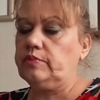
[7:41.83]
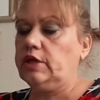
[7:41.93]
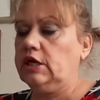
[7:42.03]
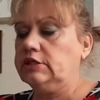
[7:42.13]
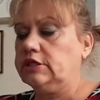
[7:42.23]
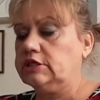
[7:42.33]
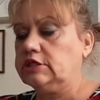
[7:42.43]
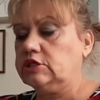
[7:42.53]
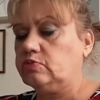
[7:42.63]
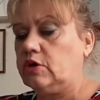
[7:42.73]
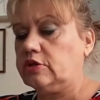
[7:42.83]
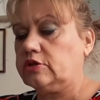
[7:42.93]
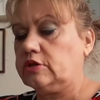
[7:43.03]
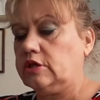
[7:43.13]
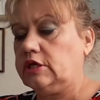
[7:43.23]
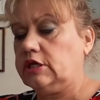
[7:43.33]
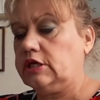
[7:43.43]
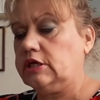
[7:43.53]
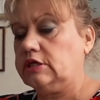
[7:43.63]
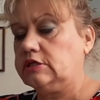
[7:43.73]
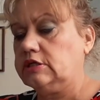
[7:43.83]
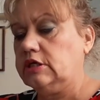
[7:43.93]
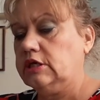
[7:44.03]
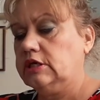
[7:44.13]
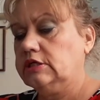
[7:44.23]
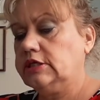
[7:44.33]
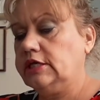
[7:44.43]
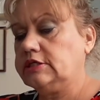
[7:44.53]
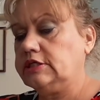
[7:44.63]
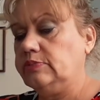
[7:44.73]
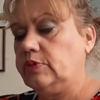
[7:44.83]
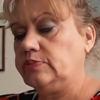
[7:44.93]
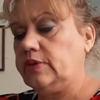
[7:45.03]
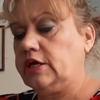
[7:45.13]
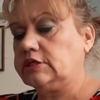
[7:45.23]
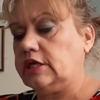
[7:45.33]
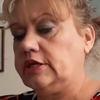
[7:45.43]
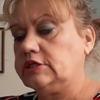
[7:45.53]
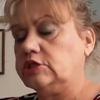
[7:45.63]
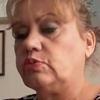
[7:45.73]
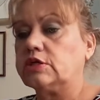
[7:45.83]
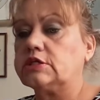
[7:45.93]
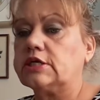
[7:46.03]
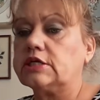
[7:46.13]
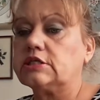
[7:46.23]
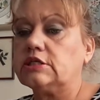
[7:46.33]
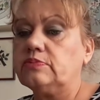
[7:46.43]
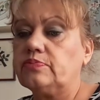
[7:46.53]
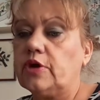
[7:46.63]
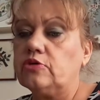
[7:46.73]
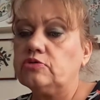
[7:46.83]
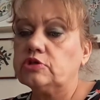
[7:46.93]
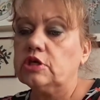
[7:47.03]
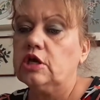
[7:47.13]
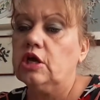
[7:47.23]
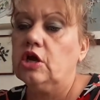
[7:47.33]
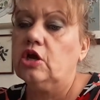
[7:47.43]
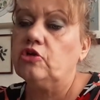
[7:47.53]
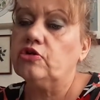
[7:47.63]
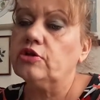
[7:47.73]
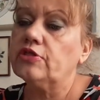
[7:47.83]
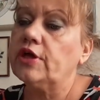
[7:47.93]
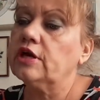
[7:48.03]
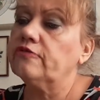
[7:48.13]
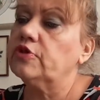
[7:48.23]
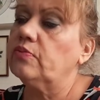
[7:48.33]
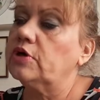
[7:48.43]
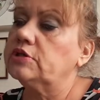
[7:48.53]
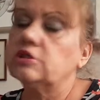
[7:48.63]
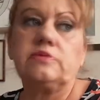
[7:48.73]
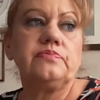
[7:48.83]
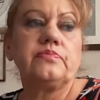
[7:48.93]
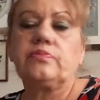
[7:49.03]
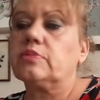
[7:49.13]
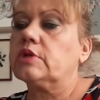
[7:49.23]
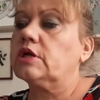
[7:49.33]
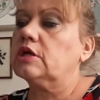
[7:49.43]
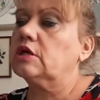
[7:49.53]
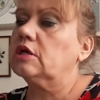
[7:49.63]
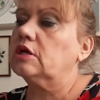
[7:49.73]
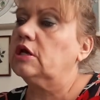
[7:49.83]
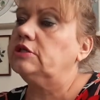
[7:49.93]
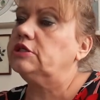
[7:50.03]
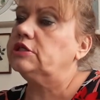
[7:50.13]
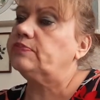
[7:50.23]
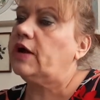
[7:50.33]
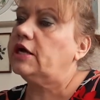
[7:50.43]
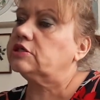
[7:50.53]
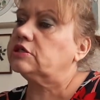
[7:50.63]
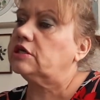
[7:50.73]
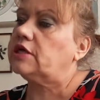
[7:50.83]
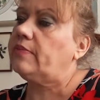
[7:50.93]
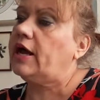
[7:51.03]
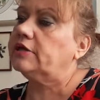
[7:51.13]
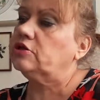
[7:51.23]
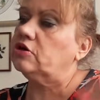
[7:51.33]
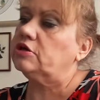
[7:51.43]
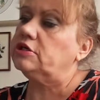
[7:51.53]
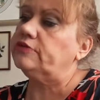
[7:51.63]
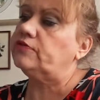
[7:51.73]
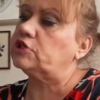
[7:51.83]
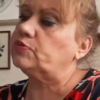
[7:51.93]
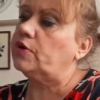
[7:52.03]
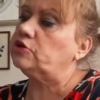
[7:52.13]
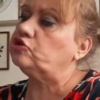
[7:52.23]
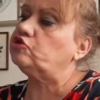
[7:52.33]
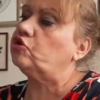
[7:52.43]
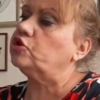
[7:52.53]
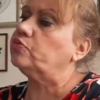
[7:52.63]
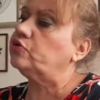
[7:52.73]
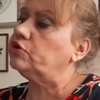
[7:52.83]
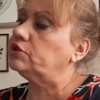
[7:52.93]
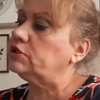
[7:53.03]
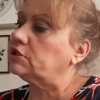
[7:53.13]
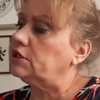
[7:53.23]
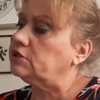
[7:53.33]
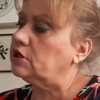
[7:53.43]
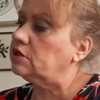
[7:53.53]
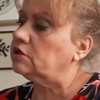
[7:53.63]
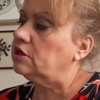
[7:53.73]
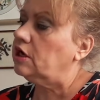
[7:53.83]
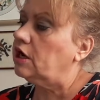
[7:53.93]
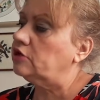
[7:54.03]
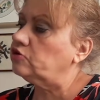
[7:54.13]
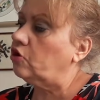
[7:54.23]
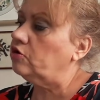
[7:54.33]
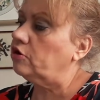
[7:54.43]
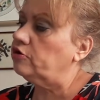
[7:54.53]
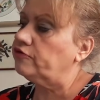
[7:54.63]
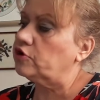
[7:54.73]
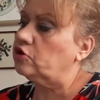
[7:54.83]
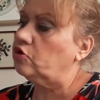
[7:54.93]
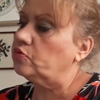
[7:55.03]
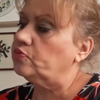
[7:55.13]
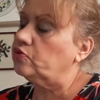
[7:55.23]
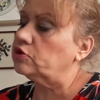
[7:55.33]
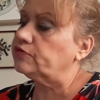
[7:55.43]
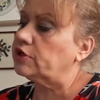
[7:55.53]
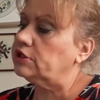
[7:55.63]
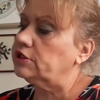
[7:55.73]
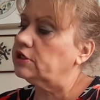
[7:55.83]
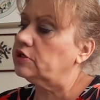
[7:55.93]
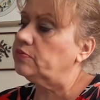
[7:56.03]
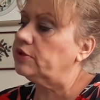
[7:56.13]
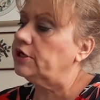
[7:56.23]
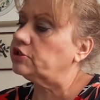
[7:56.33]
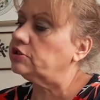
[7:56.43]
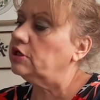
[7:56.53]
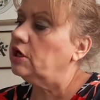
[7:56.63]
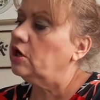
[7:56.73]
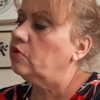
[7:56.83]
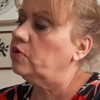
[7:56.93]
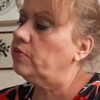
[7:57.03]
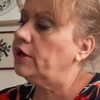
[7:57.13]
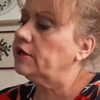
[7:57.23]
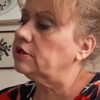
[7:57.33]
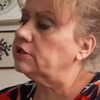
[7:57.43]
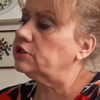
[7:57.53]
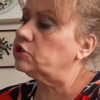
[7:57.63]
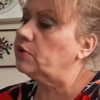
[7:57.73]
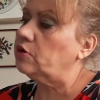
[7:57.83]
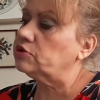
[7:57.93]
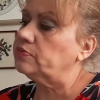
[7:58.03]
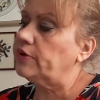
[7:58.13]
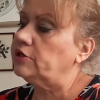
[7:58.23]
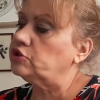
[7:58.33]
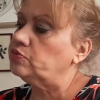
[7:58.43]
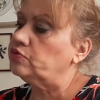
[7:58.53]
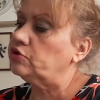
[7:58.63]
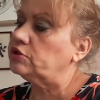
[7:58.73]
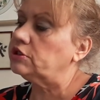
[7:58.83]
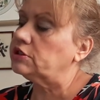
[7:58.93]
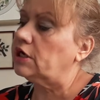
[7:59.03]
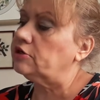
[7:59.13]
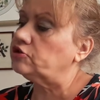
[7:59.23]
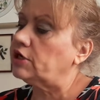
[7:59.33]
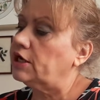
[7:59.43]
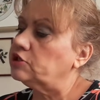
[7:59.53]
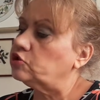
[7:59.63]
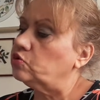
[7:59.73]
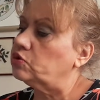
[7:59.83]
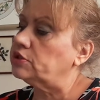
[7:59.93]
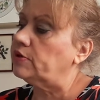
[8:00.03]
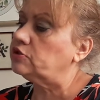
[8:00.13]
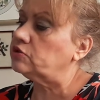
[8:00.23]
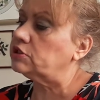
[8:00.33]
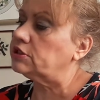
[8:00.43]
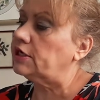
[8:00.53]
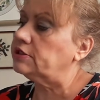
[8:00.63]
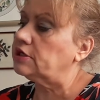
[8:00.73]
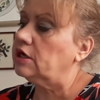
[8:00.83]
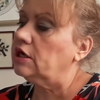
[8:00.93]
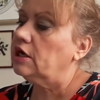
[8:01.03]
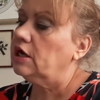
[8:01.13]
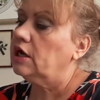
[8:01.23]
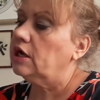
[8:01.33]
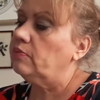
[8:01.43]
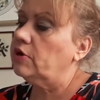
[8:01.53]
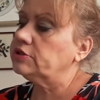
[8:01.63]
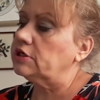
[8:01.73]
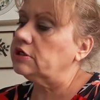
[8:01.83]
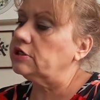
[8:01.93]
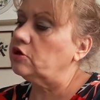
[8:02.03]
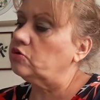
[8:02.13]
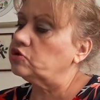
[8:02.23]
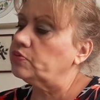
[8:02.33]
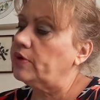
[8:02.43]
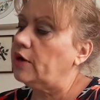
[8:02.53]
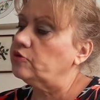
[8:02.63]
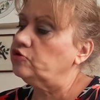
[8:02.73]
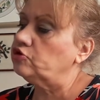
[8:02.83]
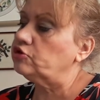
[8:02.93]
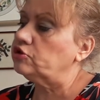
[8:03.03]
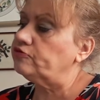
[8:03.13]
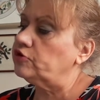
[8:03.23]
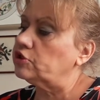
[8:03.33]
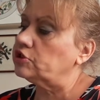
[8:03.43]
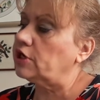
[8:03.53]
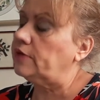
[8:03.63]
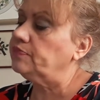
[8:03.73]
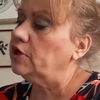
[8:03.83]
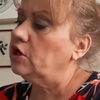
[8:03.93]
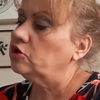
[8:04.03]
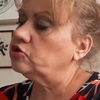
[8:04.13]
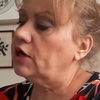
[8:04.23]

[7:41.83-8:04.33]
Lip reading: And this is worth a Dead Sea Mud Mask, and this is worth £16. You can think of the mud in these masks as a magnet or even a sponge, drawing impurities like dirt and oil out of your clogged pores for a clearer complexion. When wet, clay swells and binds impurities, and it dries, soaks them into its centre. Mud and clay are also packed with nutrients for your skin, so